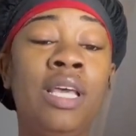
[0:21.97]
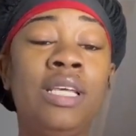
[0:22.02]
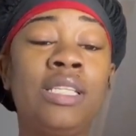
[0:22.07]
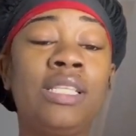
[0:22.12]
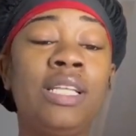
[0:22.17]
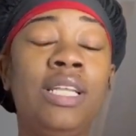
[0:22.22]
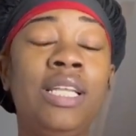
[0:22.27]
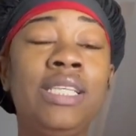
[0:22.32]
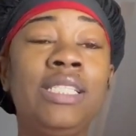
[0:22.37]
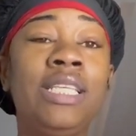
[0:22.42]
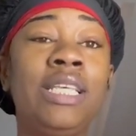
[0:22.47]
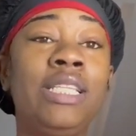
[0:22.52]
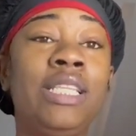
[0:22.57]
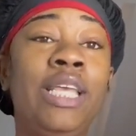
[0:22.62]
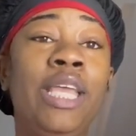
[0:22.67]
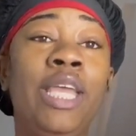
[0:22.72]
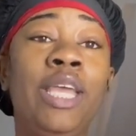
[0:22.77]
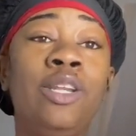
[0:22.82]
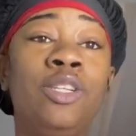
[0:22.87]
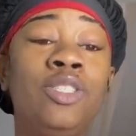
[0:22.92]
So let's get the
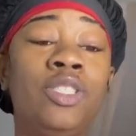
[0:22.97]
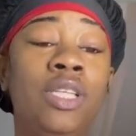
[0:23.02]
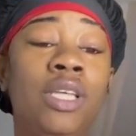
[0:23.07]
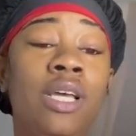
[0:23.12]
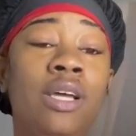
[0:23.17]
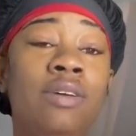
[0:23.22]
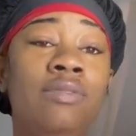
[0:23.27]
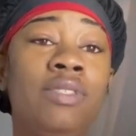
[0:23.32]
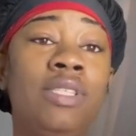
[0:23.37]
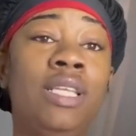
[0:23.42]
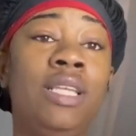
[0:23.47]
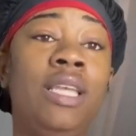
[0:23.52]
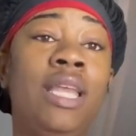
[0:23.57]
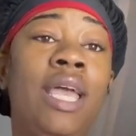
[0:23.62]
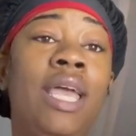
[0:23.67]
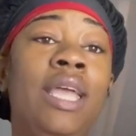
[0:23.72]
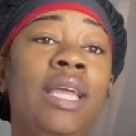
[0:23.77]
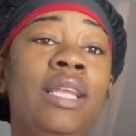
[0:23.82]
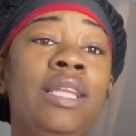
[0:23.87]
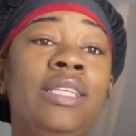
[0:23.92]
energy of
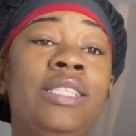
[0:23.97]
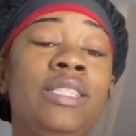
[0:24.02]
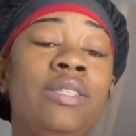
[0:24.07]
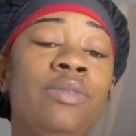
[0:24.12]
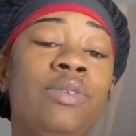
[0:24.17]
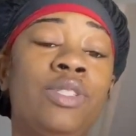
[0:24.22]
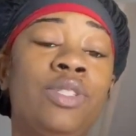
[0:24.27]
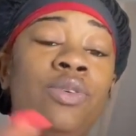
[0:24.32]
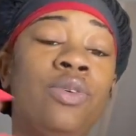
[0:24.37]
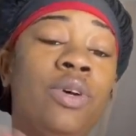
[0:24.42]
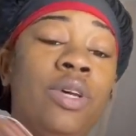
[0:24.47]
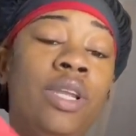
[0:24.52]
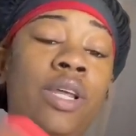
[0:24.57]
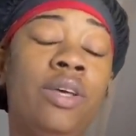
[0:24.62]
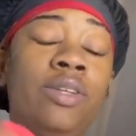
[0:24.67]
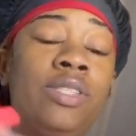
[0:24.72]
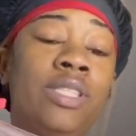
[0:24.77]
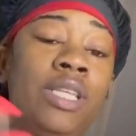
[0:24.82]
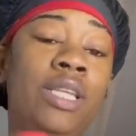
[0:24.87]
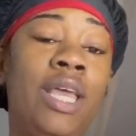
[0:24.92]
today. Let's see what's going
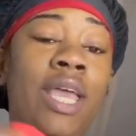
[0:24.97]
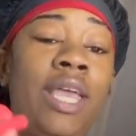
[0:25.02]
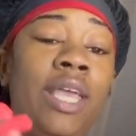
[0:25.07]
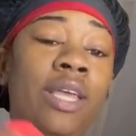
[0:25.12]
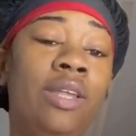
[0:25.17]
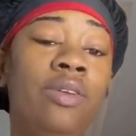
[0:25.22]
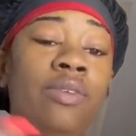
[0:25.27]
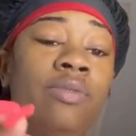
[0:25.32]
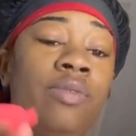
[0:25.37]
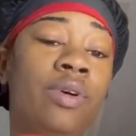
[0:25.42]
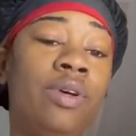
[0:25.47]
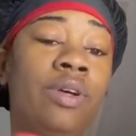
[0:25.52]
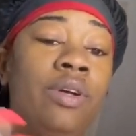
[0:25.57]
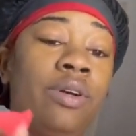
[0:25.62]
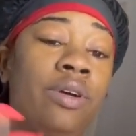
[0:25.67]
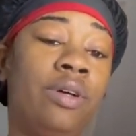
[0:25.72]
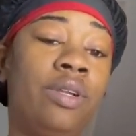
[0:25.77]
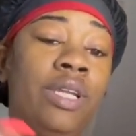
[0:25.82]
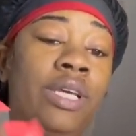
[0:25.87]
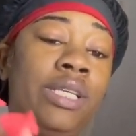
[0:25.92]
on today in the
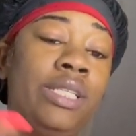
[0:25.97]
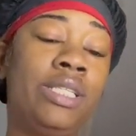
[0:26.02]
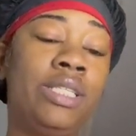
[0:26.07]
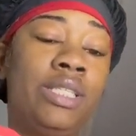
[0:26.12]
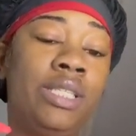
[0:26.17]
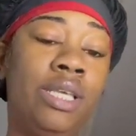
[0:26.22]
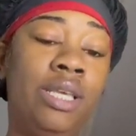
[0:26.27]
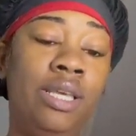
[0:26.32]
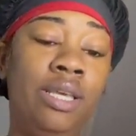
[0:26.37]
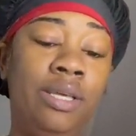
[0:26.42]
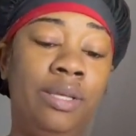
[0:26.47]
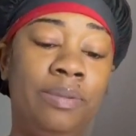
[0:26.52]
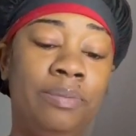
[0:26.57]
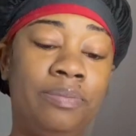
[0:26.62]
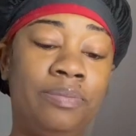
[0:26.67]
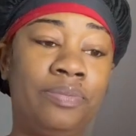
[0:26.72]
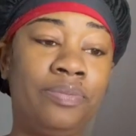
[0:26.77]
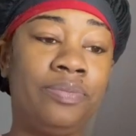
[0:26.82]
world. Let's see.